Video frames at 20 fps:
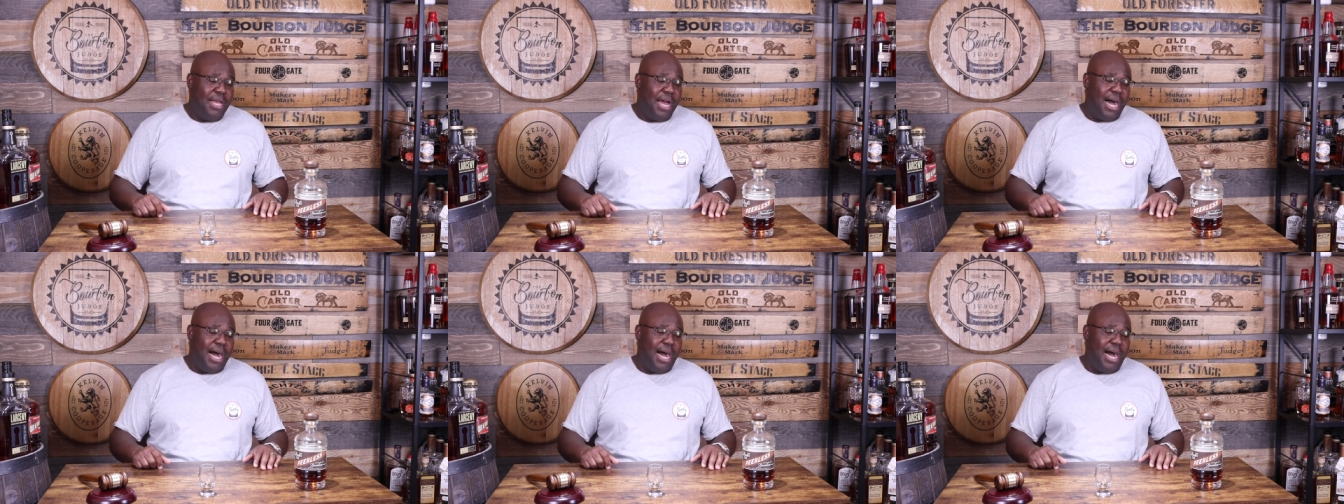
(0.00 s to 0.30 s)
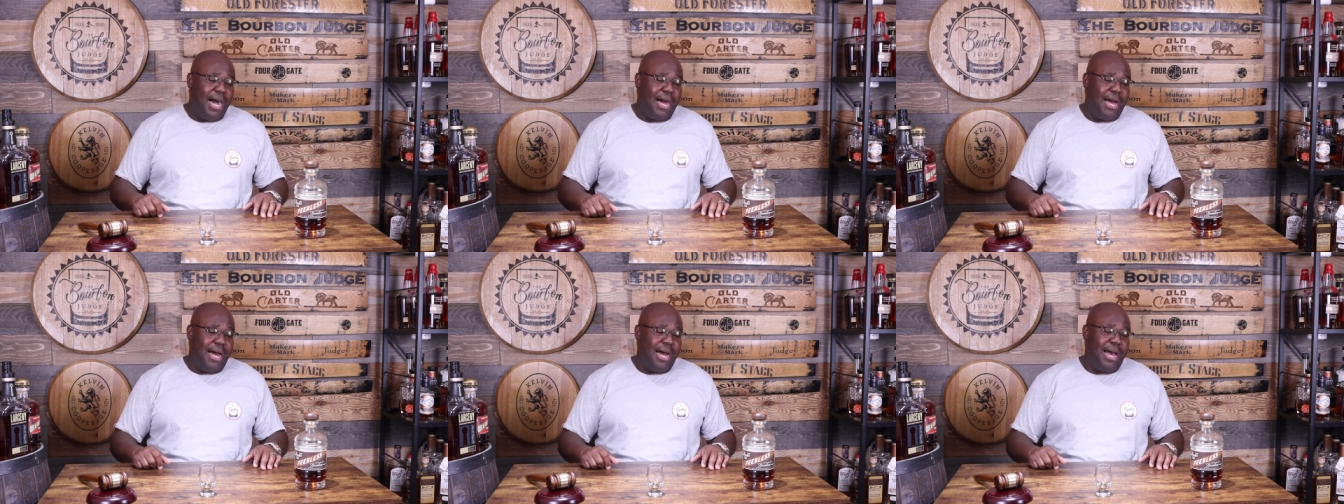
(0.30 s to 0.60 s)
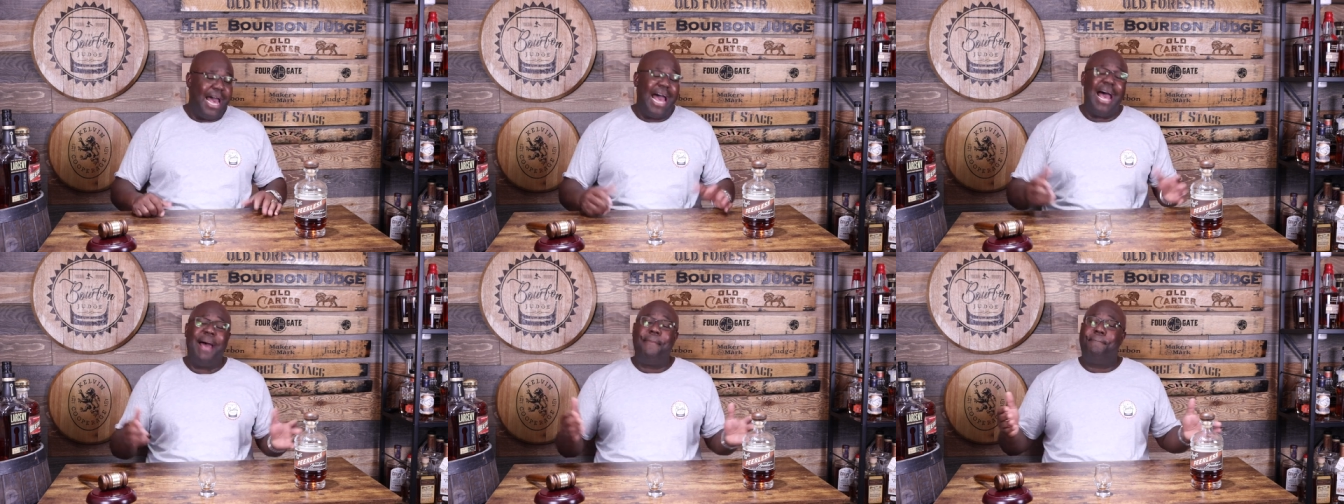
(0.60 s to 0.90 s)
Uh,
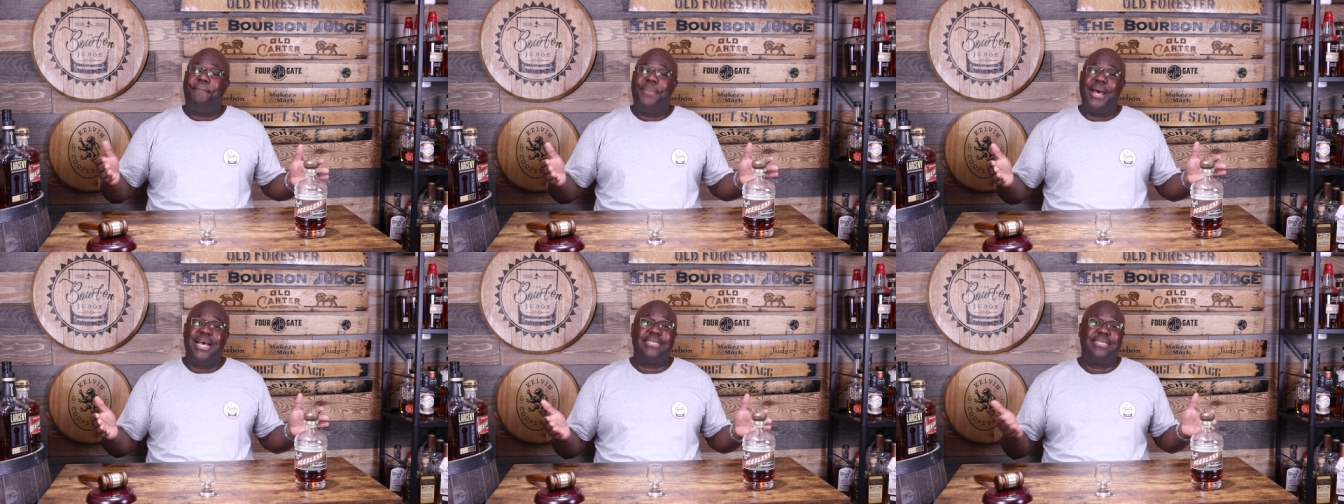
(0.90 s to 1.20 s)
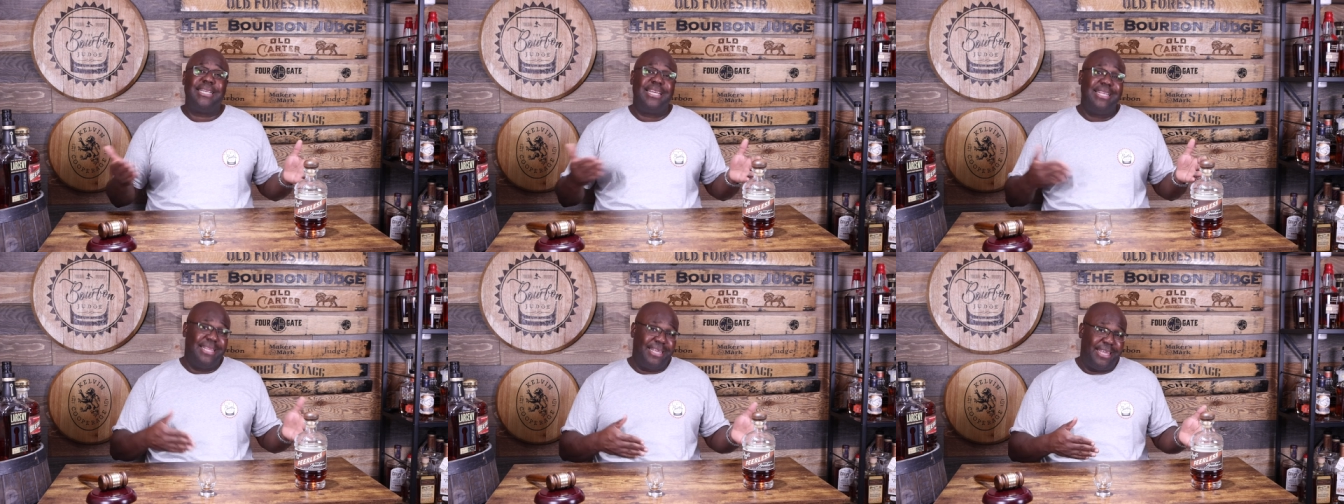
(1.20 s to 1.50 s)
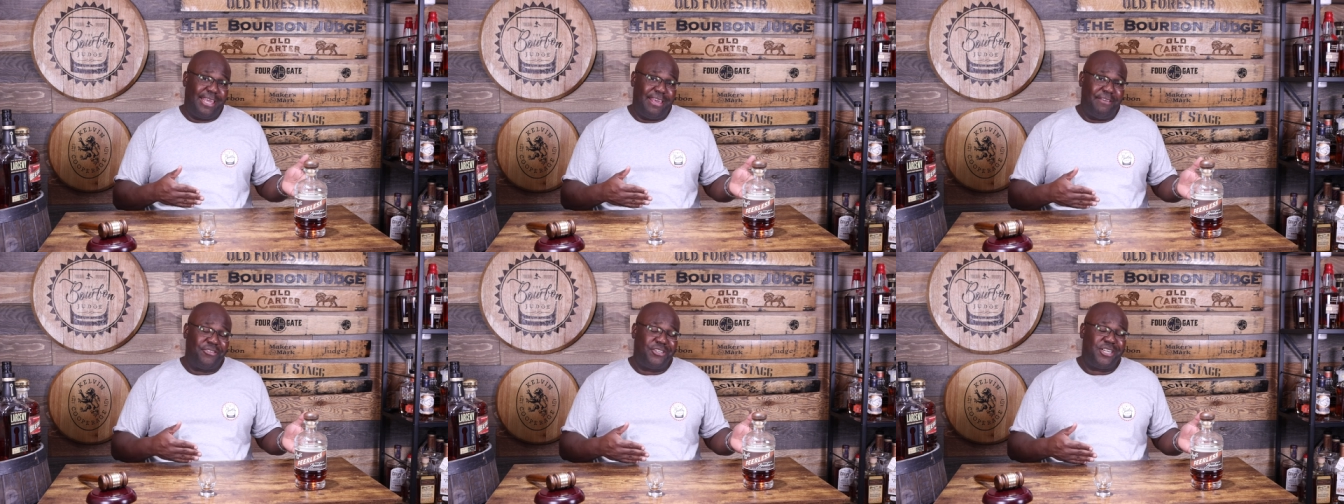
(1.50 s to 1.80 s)
at best, in the
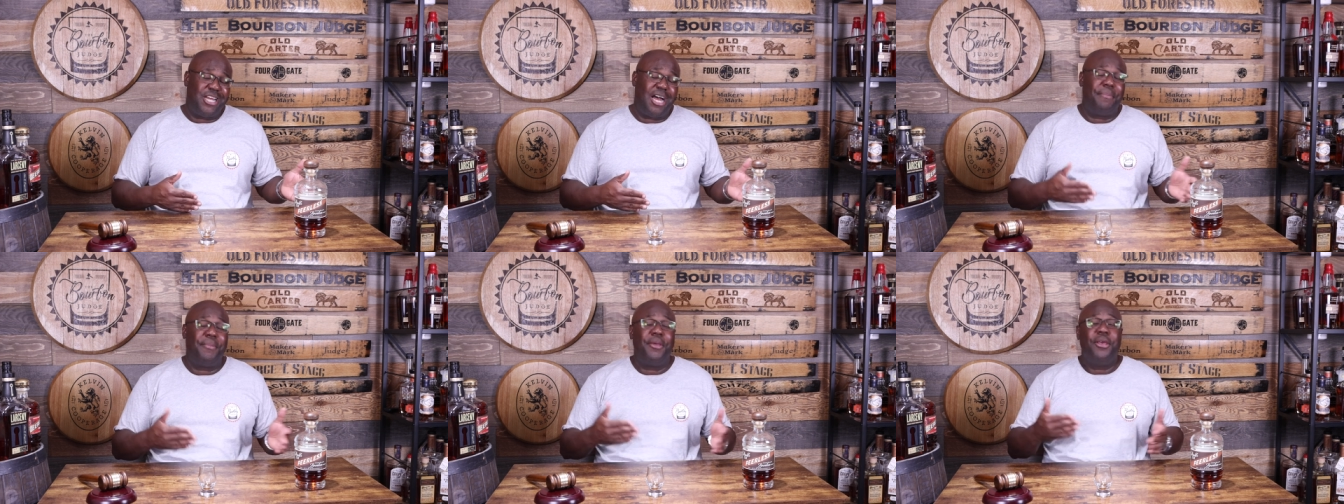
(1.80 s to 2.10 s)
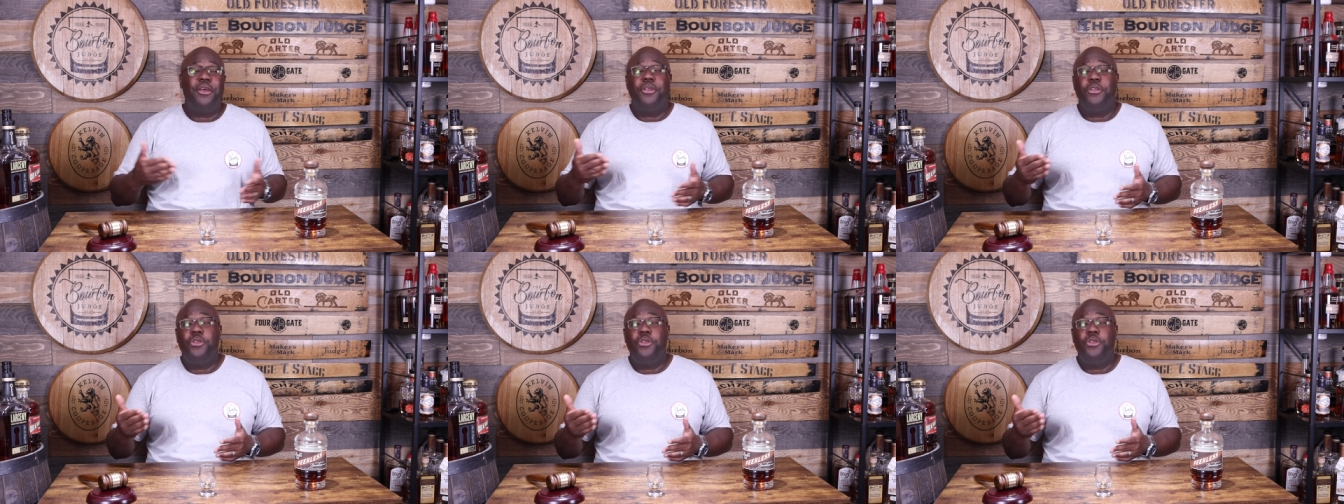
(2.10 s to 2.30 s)
gift shop,